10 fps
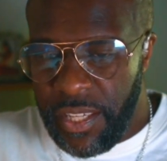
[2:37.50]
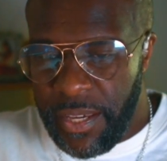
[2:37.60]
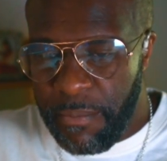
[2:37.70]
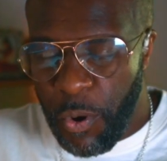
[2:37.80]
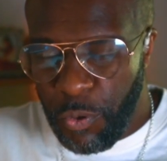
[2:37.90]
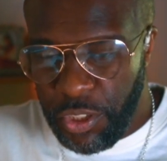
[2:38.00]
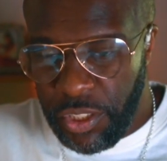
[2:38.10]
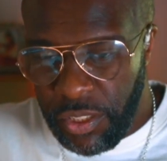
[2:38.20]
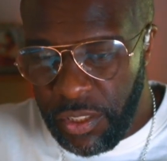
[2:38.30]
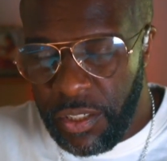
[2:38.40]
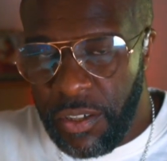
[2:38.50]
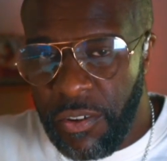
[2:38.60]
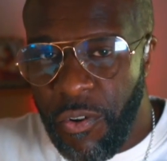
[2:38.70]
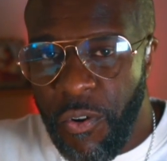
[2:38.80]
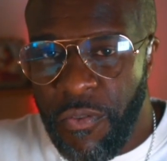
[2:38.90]
the emotion
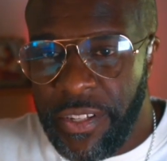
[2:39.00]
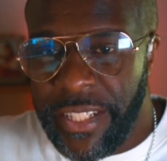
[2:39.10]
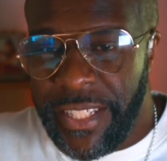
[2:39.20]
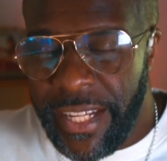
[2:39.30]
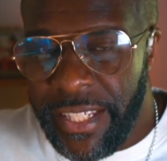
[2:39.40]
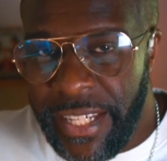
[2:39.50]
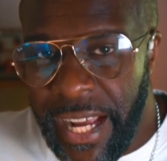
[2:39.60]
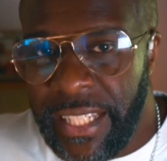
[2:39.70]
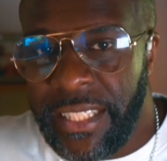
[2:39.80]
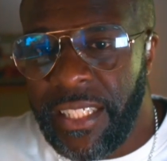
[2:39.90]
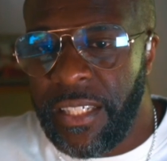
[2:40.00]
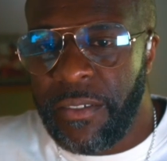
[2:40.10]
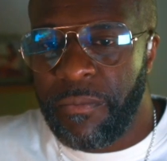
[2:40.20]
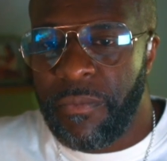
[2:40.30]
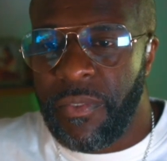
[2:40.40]
over the technicality.